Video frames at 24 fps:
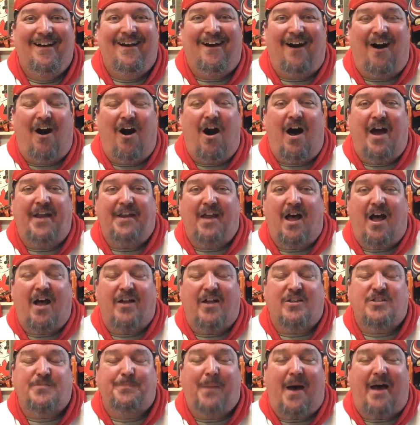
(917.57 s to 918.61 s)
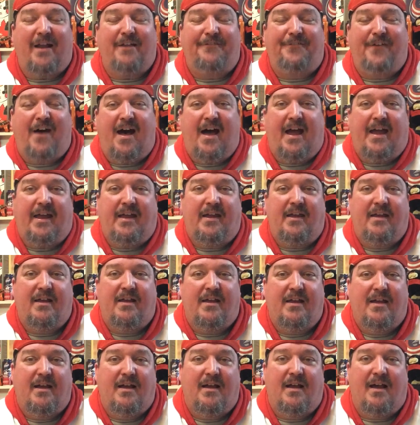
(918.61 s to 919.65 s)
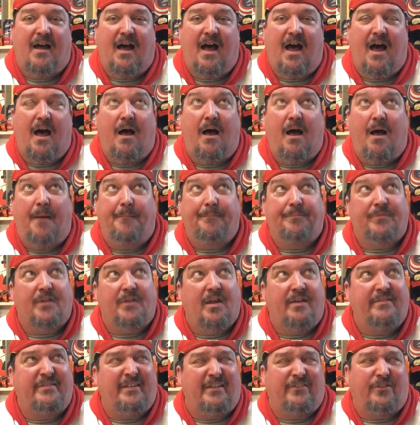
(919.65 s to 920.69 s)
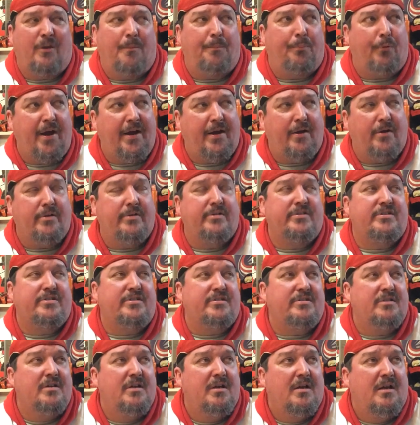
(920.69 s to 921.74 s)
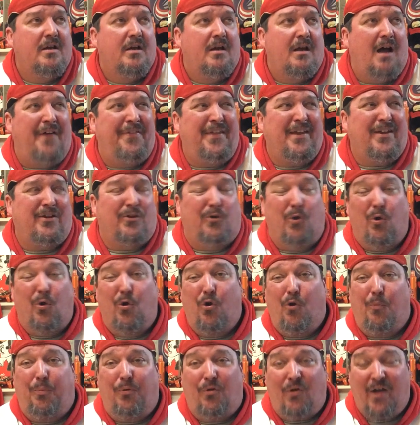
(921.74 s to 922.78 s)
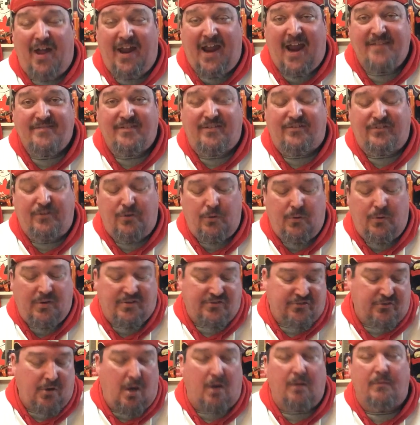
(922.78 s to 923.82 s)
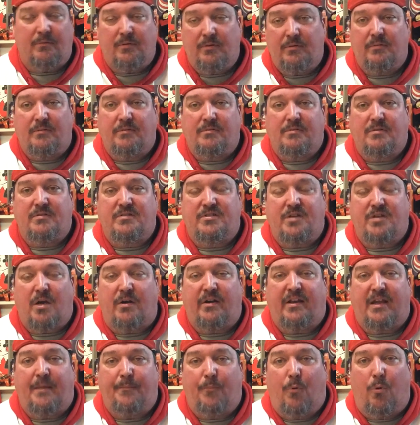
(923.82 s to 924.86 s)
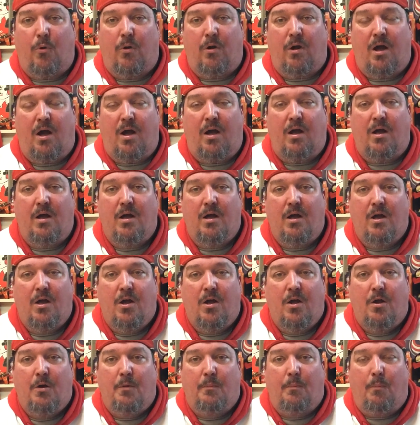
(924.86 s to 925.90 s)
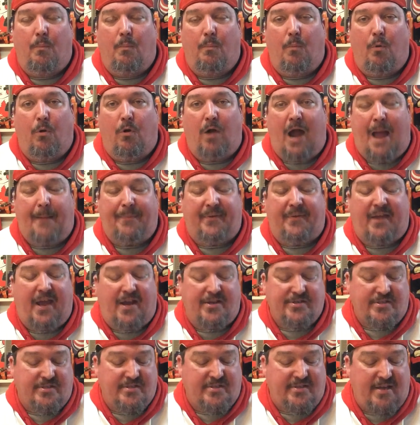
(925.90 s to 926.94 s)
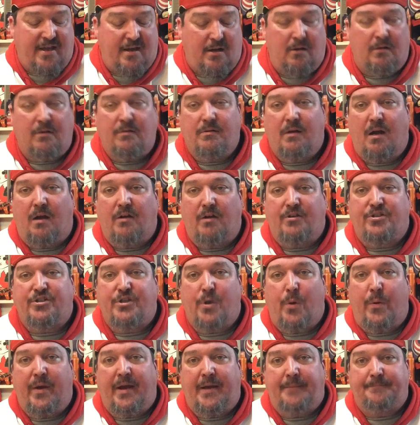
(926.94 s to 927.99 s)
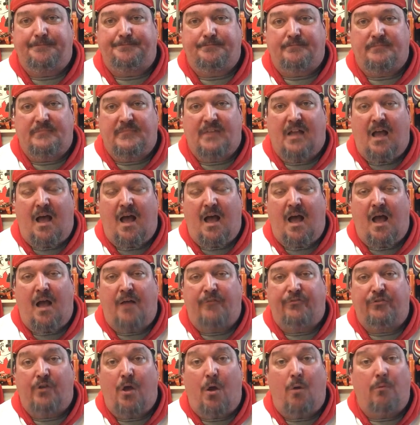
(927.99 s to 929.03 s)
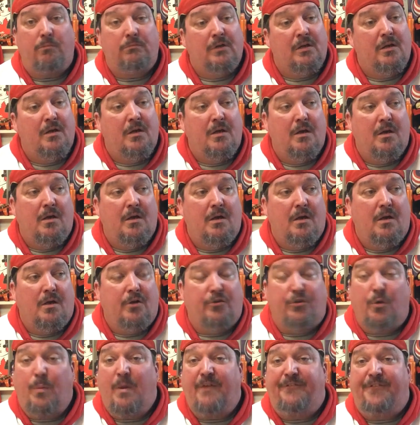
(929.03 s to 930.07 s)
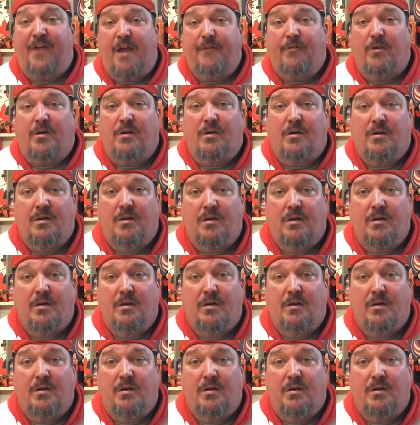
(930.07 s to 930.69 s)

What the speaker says: on Spotify. Let's see, it's on Breakers. I think Google Play has it too. It's starting to get more applications that are showing it. So do me a favor,